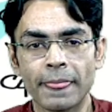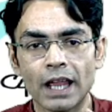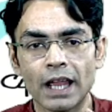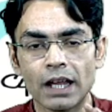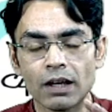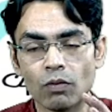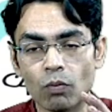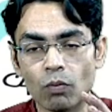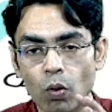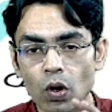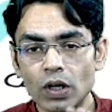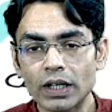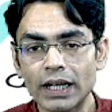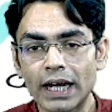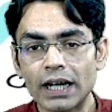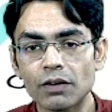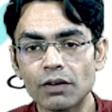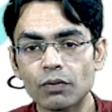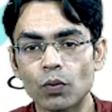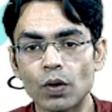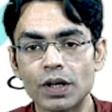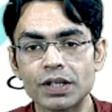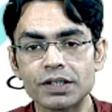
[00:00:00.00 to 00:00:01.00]
What kind
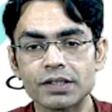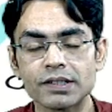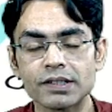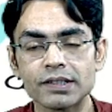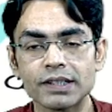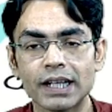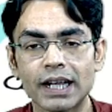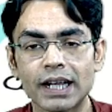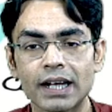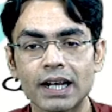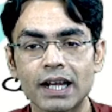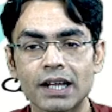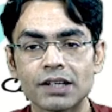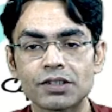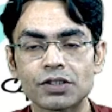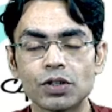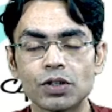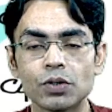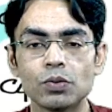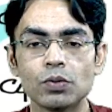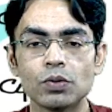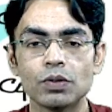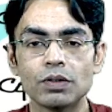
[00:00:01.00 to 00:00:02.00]
of questions they can ask
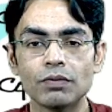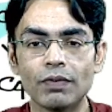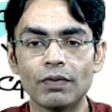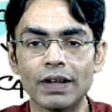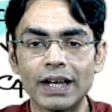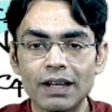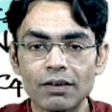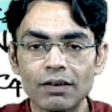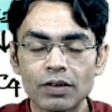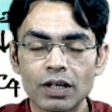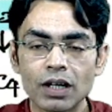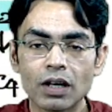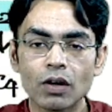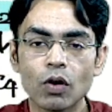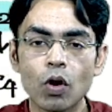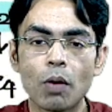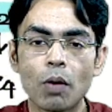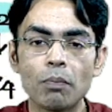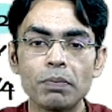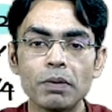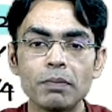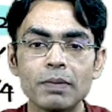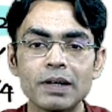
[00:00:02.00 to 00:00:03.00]
you? Whenever a
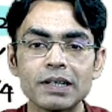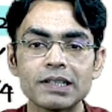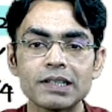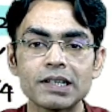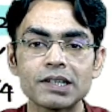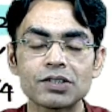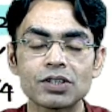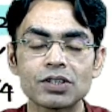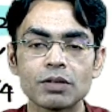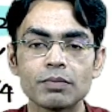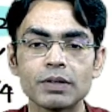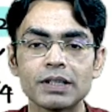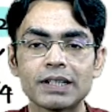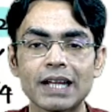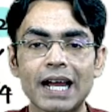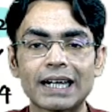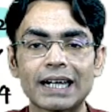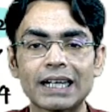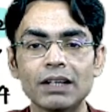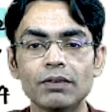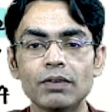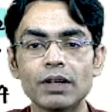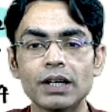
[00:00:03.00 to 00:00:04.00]
complement system is
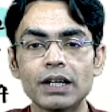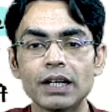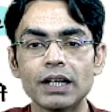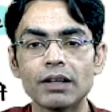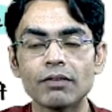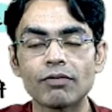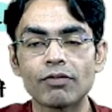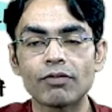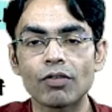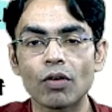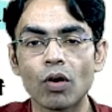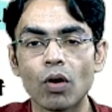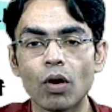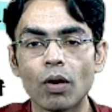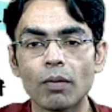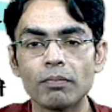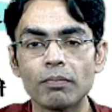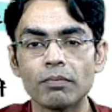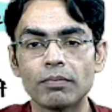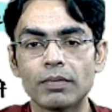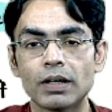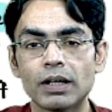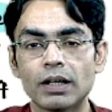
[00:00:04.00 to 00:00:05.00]
activating from
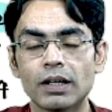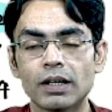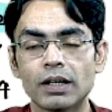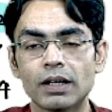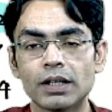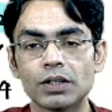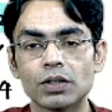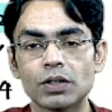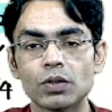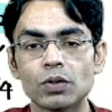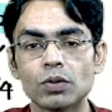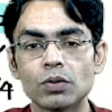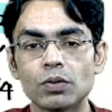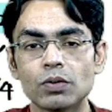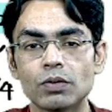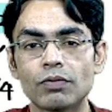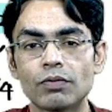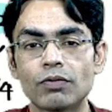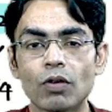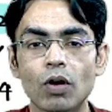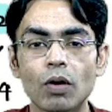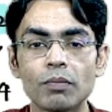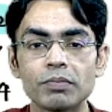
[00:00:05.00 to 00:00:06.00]

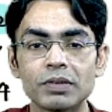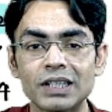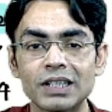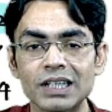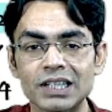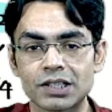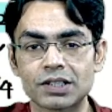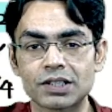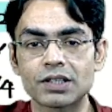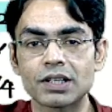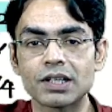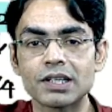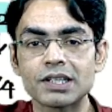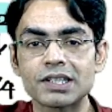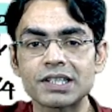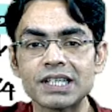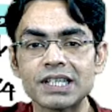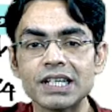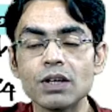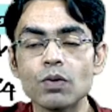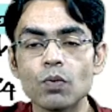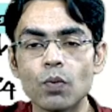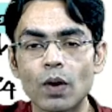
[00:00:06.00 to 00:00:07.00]
from this
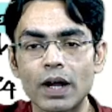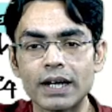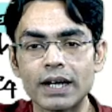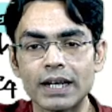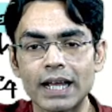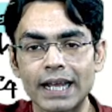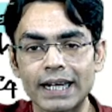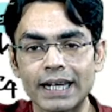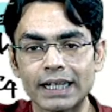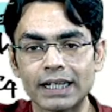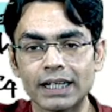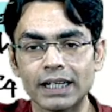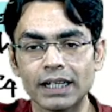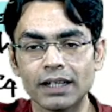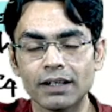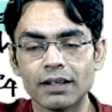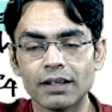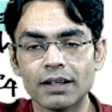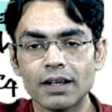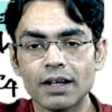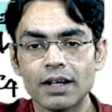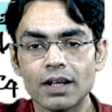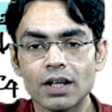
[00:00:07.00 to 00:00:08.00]
C1 directly,
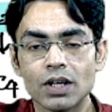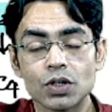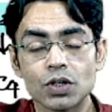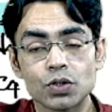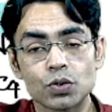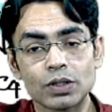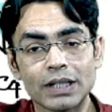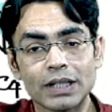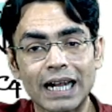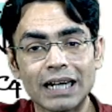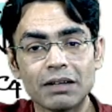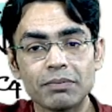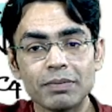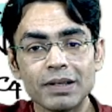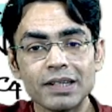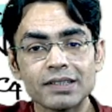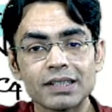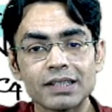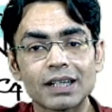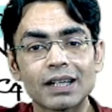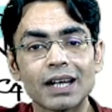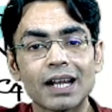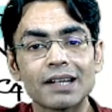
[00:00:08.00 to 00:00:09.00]
so that means
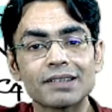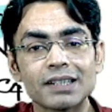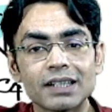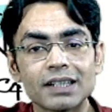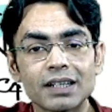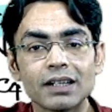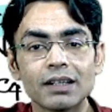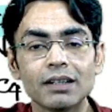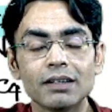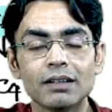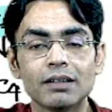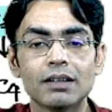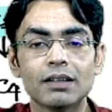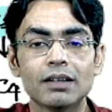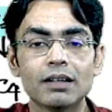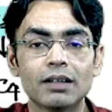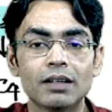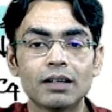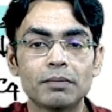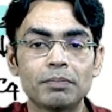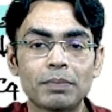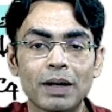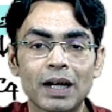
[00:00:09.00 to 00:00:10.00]
the classical
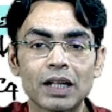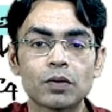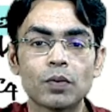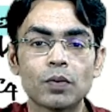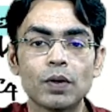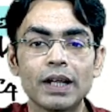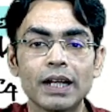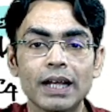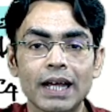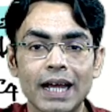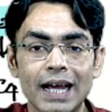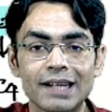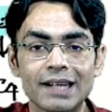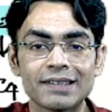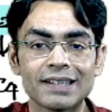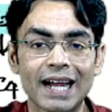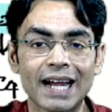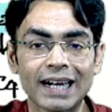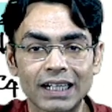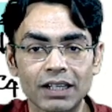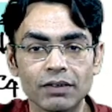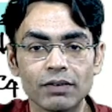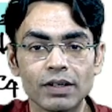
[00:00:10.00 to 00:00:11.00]
pathway has
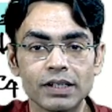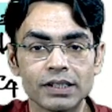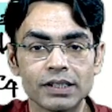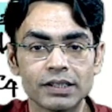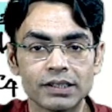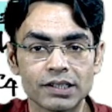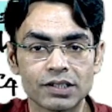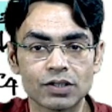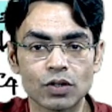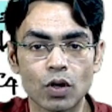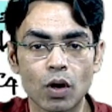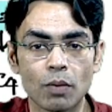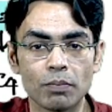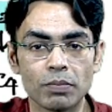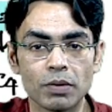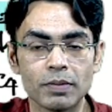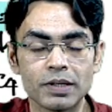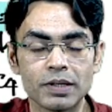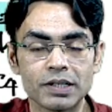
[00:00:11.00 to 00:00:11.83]
activated this complement